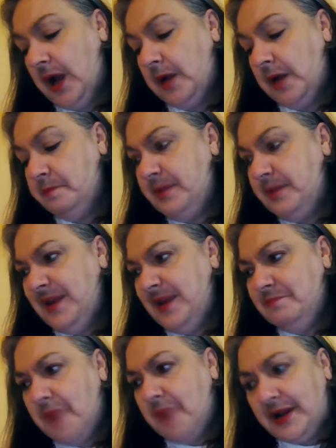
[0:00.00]
Be
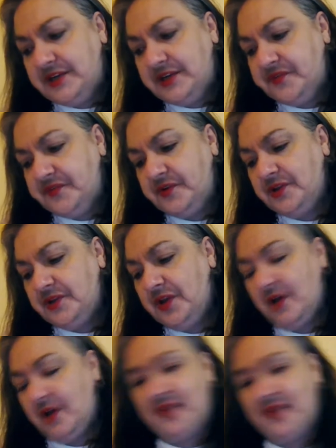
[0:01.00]
mindful
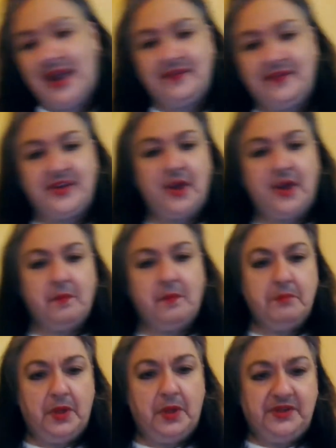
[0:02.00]
of having
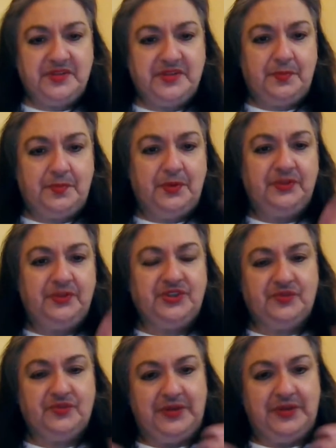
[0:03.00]
multiple
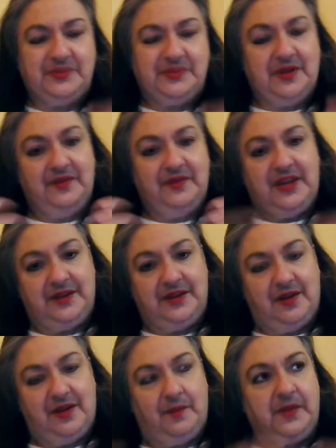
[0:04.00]
streams of
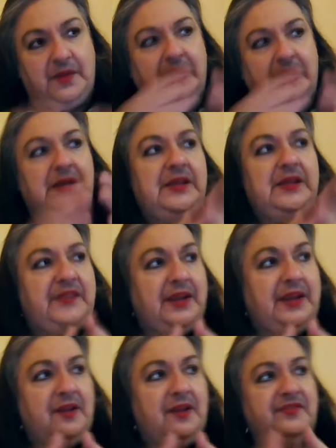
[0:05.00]
income. Think
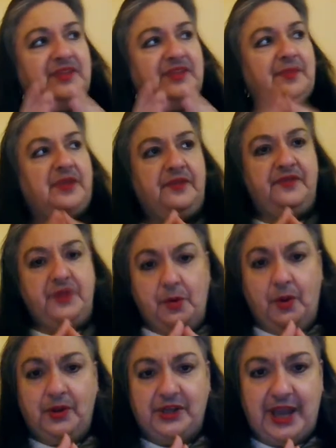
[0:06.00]
of something. If you
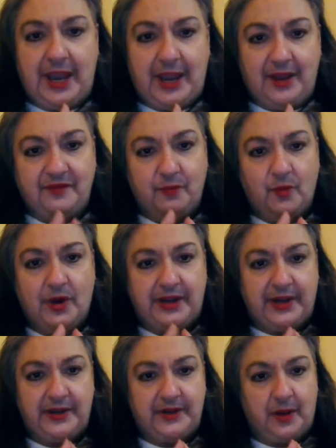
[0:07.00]
only have one
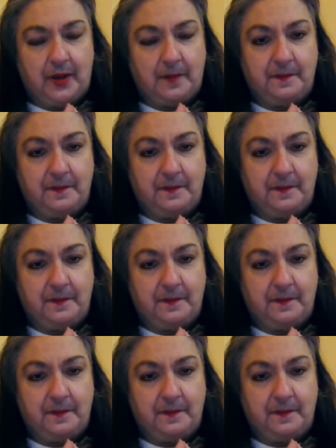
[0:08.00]
income,